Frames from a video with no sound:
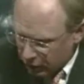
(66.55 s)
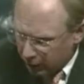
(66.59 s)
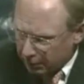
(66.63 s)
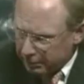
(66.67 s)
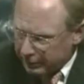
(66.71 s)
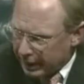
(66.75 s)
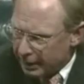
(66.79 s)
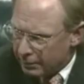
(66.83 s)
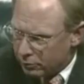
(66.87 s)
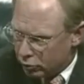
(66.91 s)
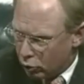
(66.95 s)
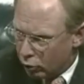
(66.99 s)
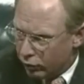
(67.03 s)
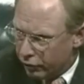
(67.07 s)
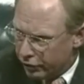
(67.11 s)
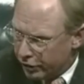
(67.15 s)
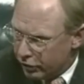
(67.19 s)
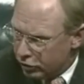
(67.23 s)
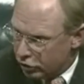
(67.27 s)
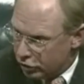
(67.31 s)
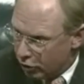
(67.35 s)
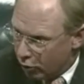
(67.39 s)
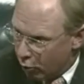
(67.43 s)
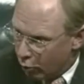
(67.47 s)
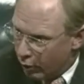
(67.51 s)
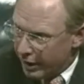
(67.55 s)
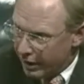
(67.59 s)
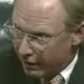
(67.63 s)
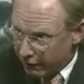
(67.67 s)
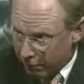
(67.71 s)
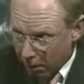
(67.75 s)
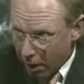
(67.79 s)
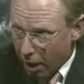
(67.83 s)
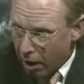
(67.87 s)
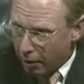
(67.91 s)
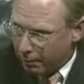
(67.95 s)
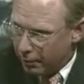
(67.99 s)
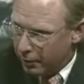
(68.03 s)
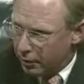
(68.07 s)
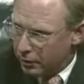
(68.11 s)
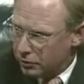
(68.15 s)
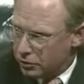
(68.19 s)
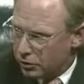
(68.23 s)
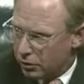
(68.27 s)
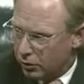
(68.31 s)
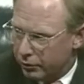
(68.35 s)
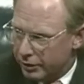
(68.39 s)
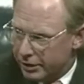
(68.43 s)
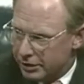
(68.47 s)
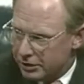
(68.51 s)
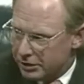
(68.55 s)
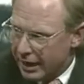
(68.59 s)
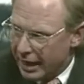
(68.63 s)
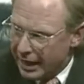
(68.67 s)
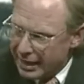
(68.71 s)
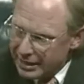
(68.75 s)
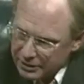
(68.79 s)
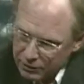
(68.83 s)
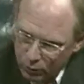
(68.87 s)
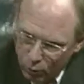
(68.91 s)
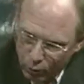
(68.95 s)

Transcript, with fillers: Sometimes over the years, you know, we have blocked punts on these guys,